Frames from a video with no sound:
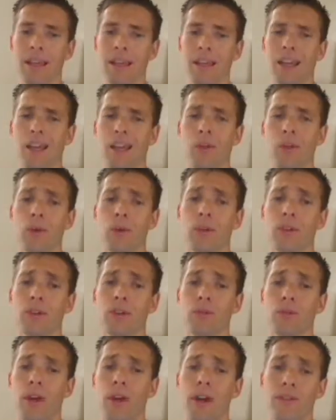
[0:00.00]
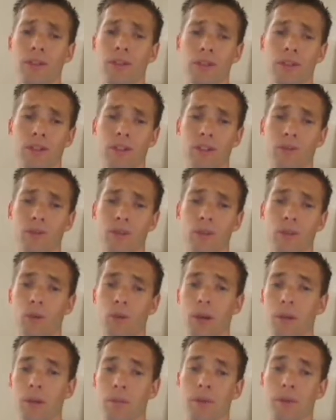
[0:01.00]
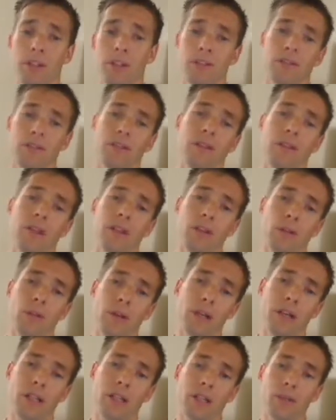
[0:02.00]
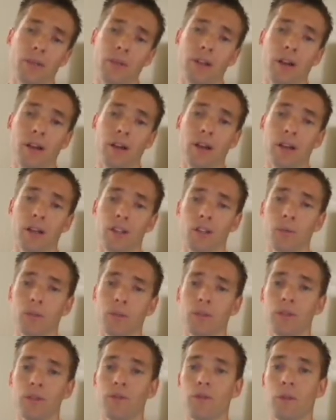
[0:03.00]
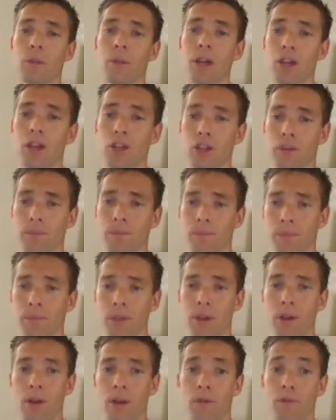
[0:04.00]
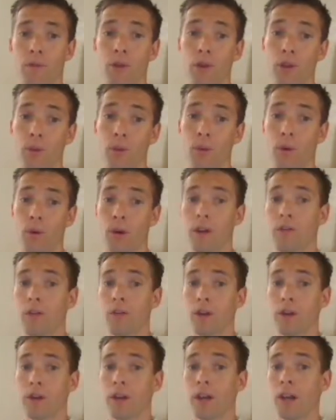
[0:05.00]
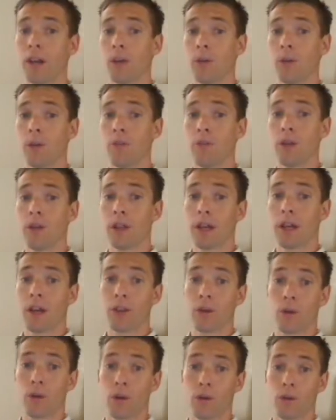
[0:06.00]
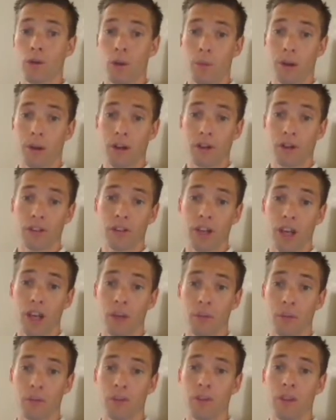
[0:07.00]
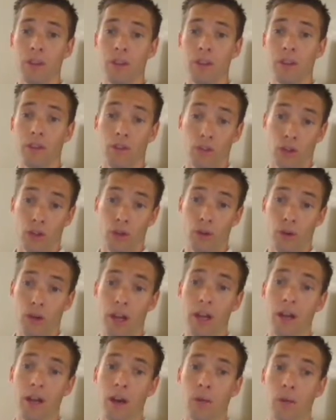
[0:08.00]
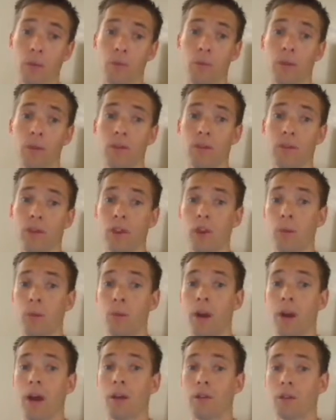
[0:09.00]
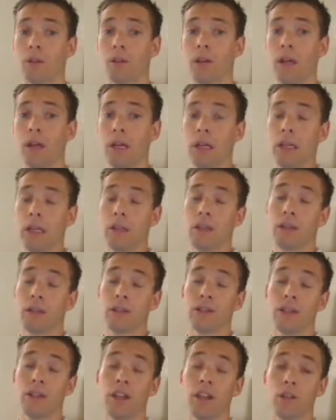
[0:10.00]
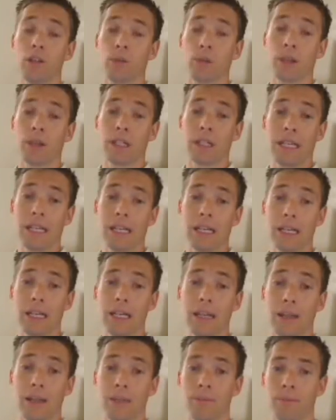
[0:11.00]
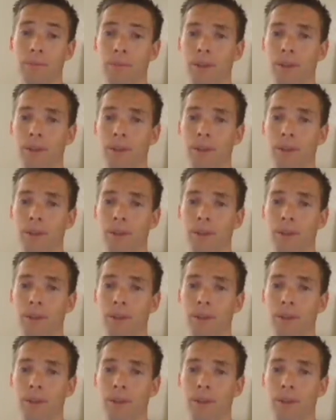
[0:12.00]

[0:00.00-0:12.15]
Anyone with a traffic sniffer in the right place could theoretically read our customers' information. Furthermore, I figured that anyone filling out the order form on our site would see that the secure icon was missing in their browser and that our sales were going to take a hit.